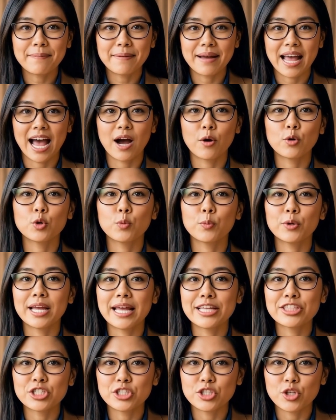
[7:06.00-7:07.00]
how you
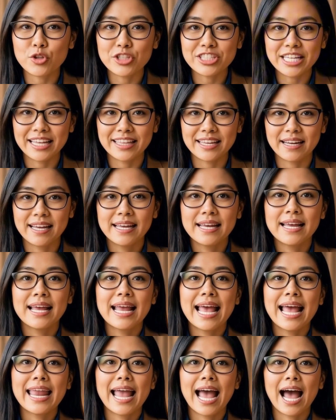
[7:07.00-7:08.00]
plan to use it,
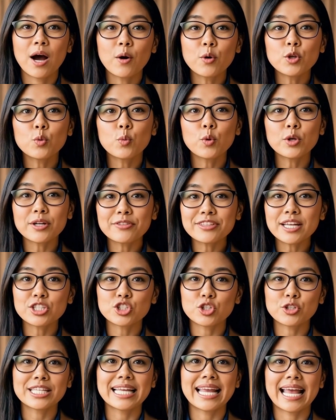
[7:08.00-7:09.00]
and how you will
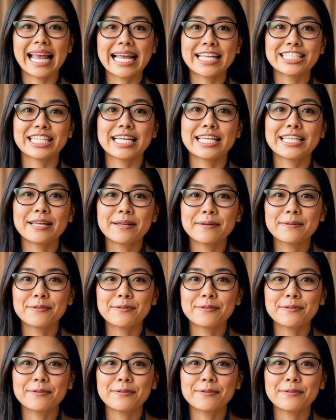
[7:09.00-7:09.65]
eventually exit.